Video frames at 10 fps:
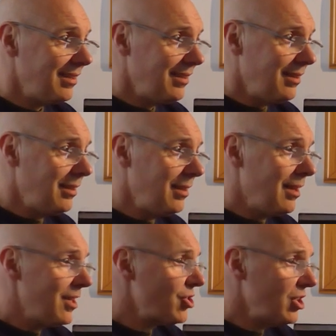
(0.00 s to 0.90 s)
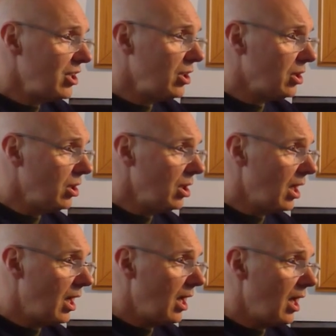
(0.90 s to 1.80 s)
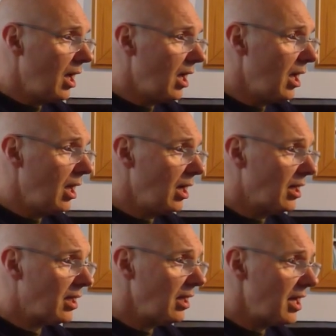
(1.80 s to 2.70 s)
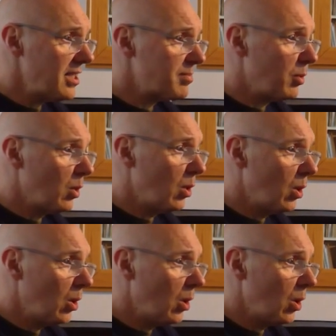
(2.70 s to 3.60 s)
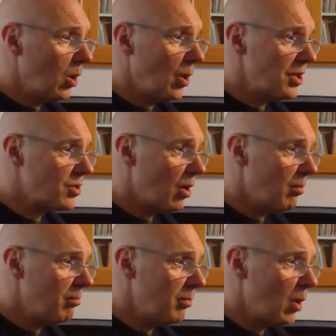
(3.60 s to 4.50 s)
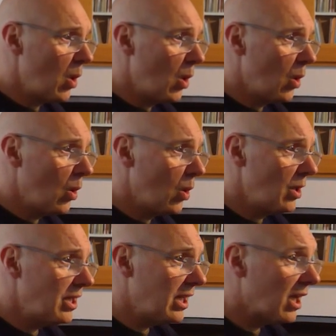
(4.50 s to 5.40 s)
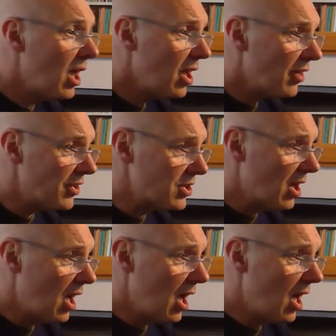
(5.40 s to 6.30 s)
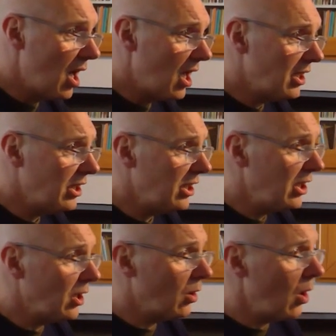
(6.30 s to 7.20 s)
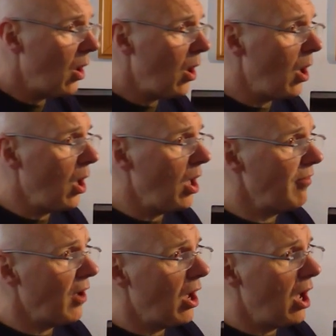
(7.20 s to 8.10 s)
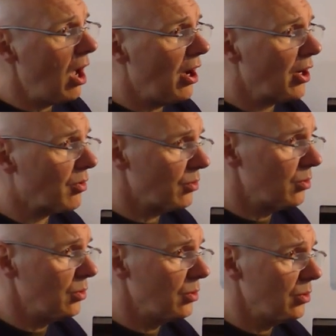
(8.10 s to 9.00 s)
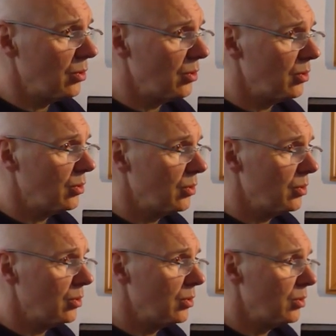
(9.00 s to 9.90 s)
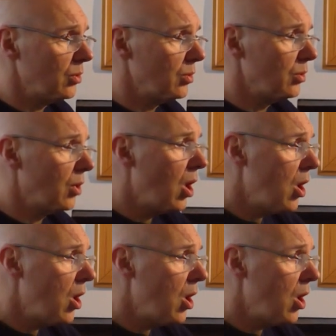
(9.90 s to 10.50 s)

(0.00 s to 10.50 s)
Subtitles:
Here a sheer hulk lies poor Tom Bowling, the darling of our crew.